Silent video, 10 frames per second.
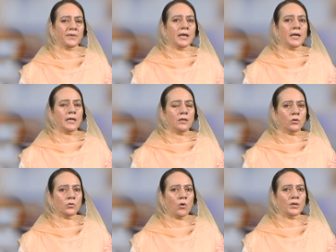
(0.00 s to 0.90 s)
In
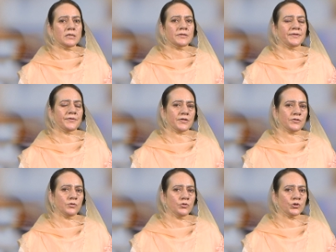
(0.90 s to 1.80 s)
accordance with the
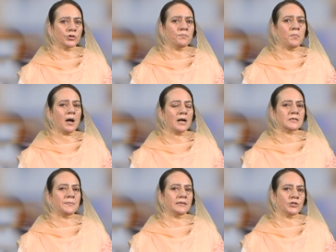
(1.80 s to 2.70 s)
resolution passed
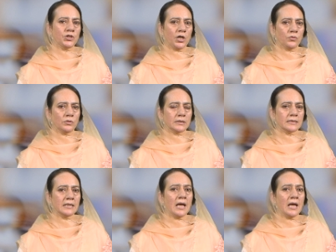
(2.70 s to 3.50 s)
by the shareholders,